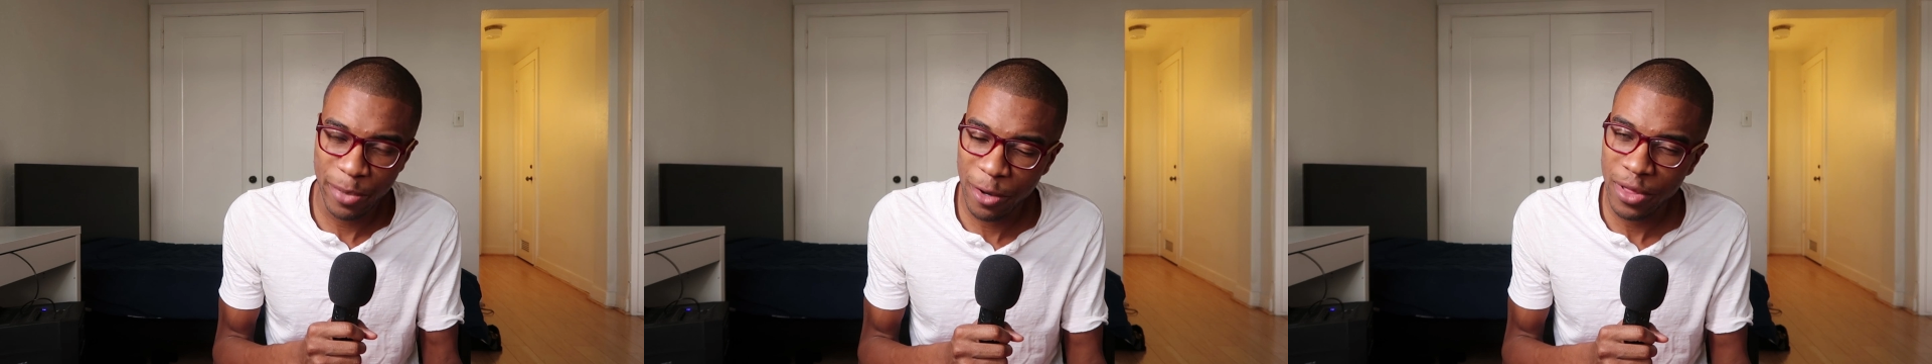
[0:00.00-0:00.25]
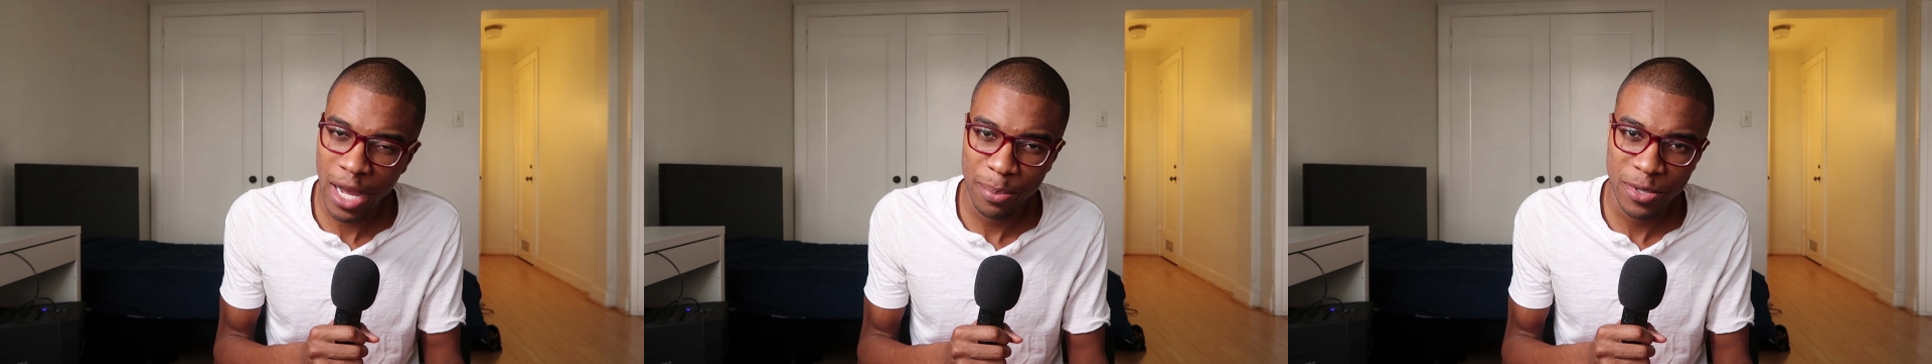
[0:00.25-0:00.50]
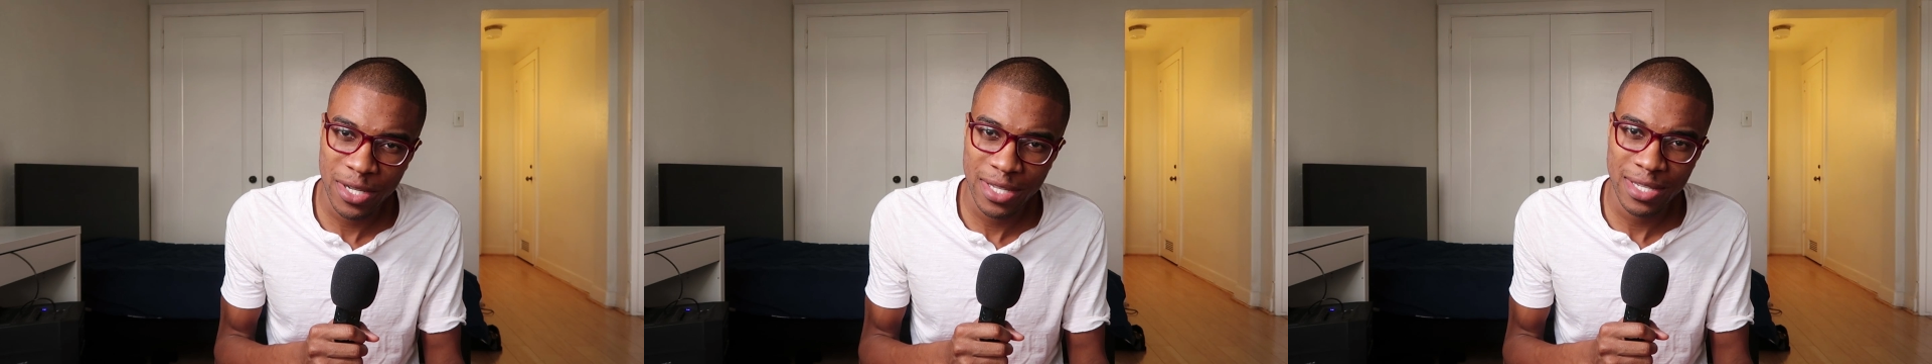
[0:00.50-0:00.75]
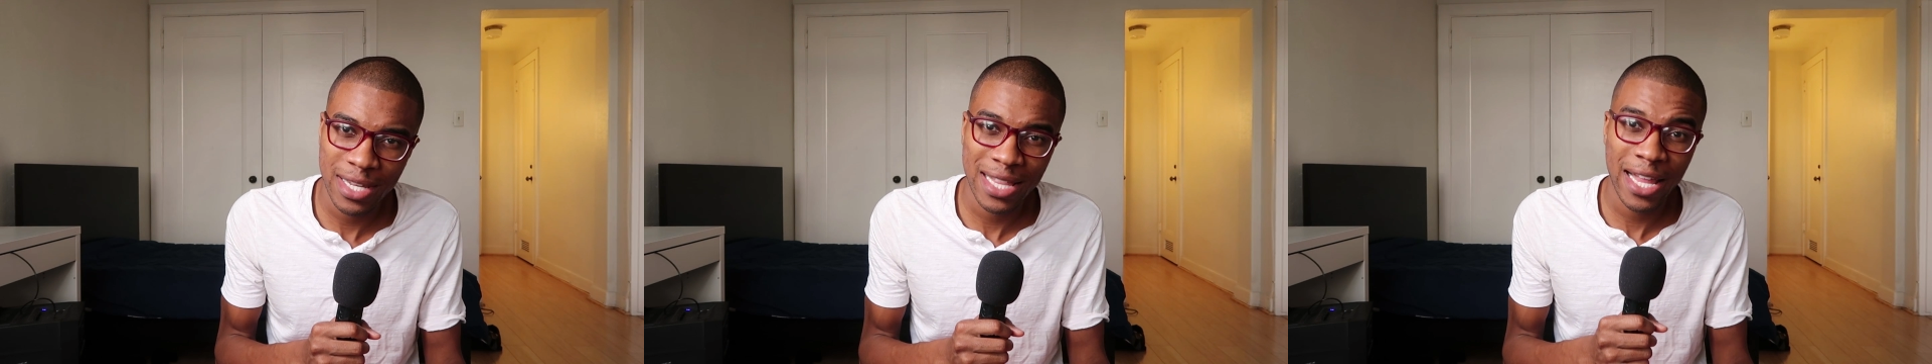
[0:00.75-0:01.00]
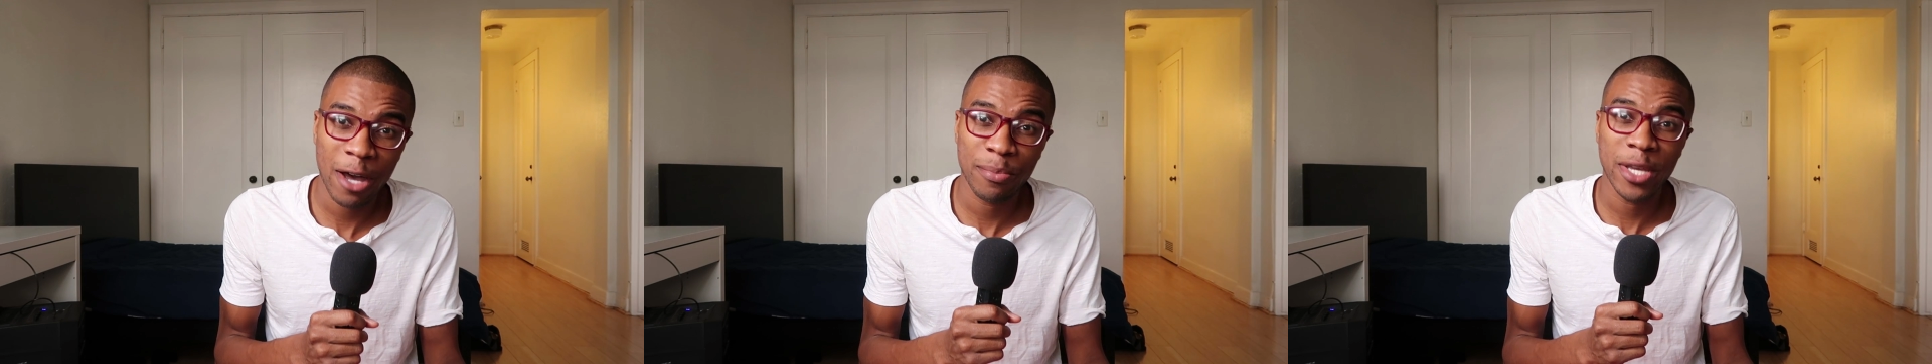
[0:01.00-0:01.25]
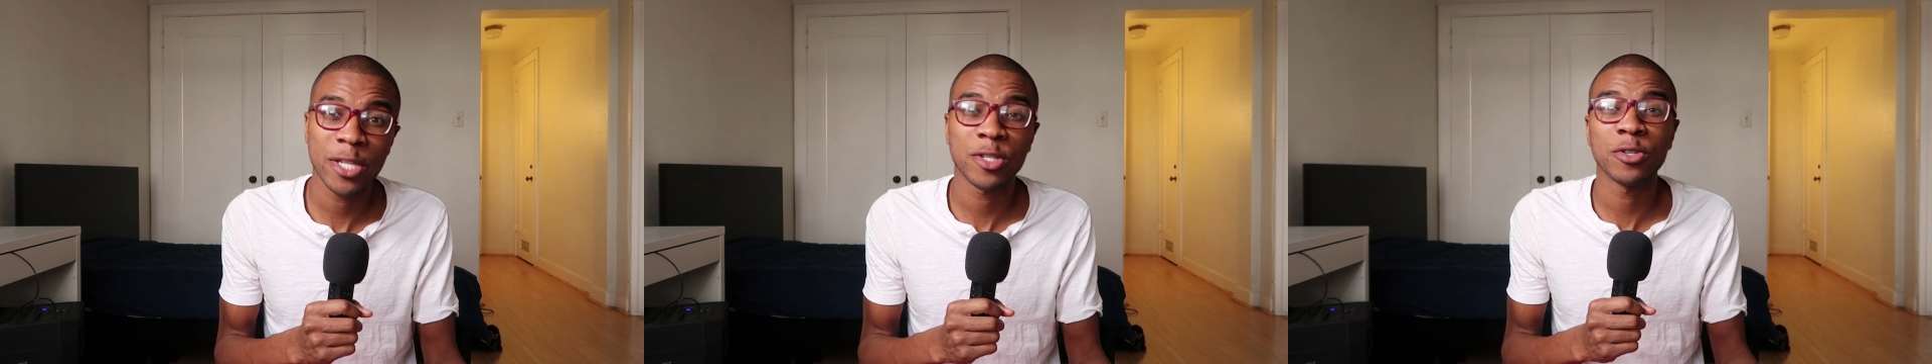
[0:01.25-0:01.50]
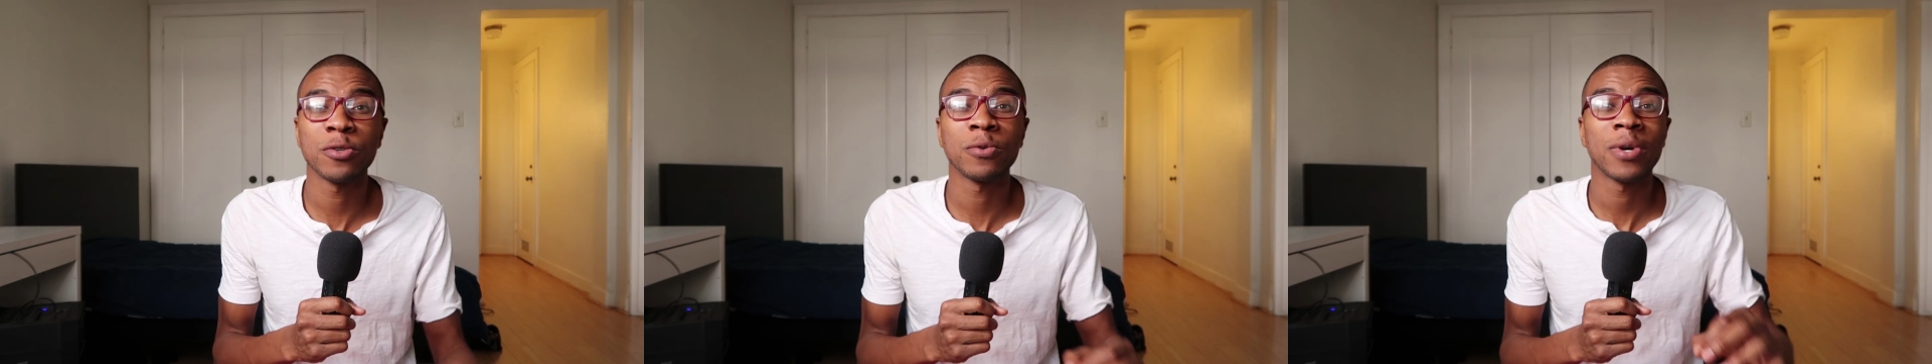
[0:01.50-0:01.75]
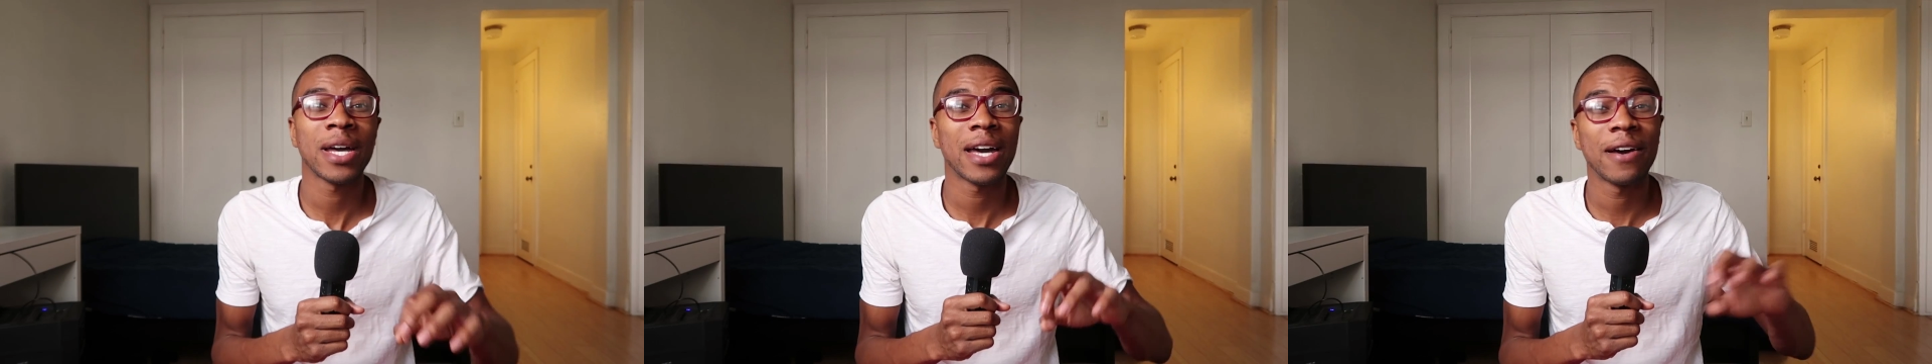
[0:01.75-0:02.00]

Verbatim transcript: both options allow me to